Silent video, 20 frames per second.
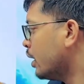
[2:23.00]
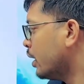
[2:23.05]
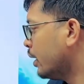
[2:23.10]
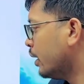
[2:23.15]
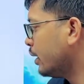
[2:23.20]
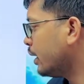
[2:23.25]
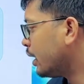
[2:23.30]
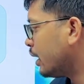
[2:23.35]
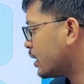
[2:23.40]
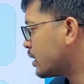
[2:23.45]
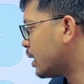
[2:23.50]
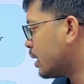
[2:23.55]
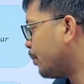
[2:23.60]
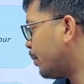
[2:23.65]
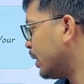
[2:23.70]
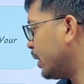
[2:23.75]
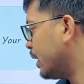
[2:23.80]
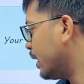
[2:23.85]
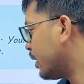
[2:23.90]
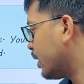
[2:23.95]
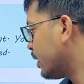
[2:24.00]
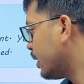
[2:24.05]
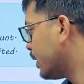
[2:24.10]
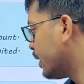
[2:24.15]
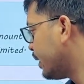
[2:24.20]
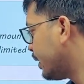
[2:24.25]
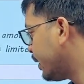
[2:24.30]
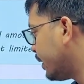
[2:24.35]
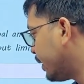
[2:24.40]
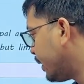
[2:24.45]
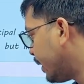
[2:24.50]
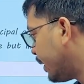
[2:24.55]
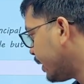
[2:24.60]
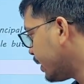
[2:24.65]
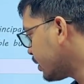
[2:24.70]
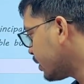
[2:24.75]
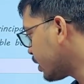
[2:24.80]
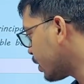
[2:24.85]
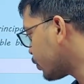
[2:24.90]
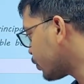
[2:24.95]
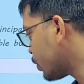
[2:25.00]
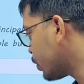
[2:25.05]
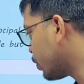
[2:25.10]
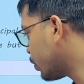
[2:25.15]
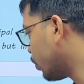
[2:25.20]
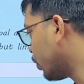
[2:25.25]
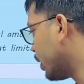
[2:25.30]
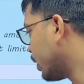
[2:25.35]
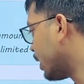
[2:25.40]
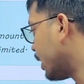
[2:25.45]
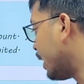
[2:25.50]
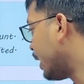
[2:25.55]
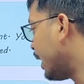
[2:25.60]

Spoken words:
Here example here, $10,000